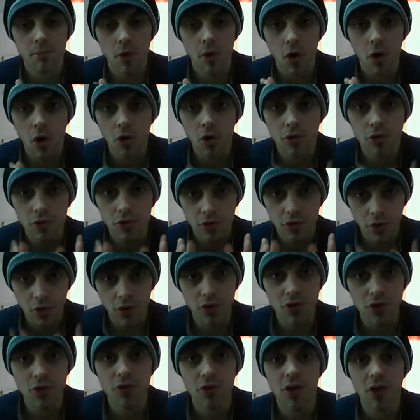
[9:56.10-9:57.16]

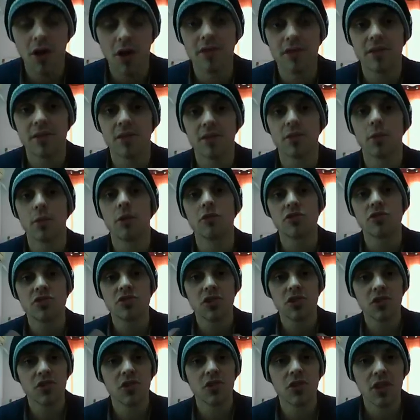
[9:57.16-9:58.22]
on you guys as well,
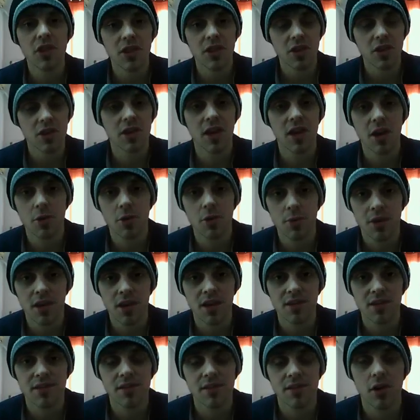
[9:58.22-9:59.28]
just so that you can help and
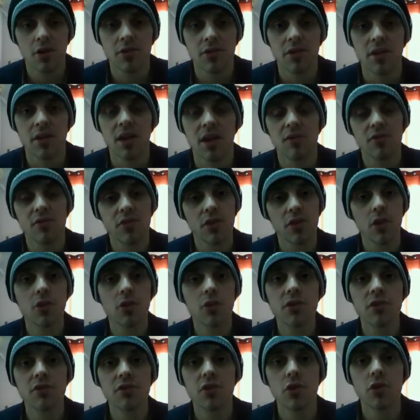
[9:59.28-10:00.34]
get started. And for
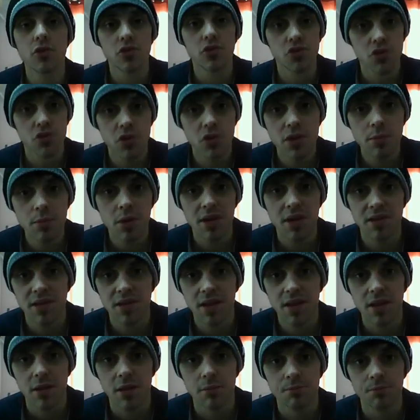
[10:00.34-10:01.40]
those of you who join my
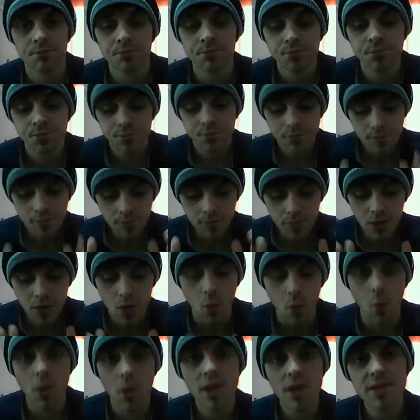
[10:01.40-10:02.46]
team,
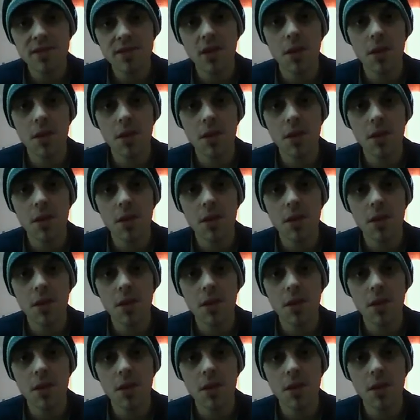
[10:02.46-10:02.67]
once